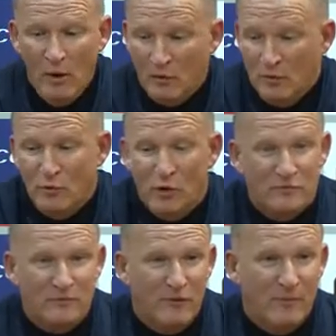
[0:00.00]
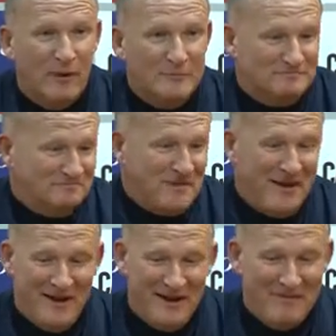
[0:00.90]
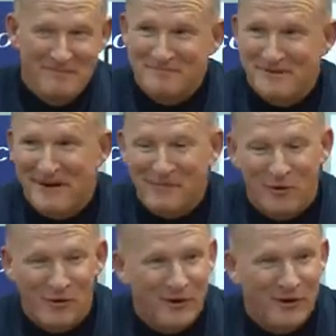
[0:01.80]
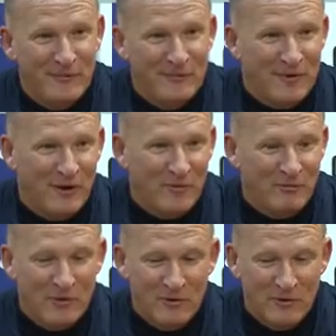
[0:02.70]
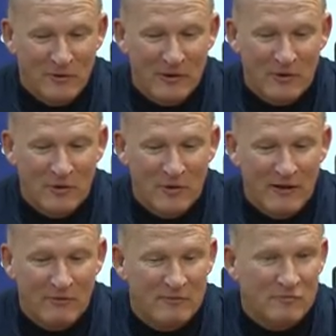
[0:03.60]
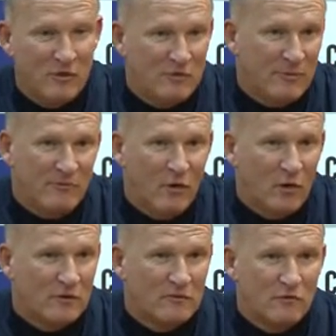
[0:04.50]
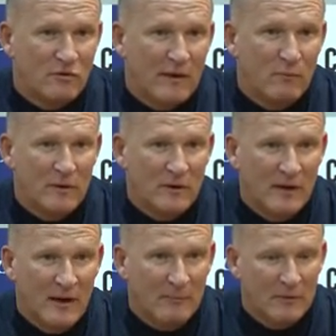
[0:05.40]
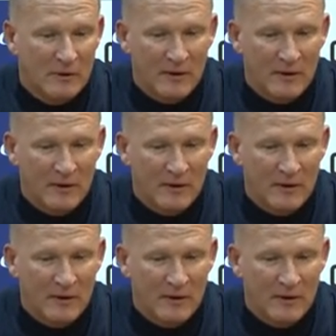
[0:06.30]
Well, who knows in football? I haven't got a clue. All I'm going to do go there is be focused and try and win the game.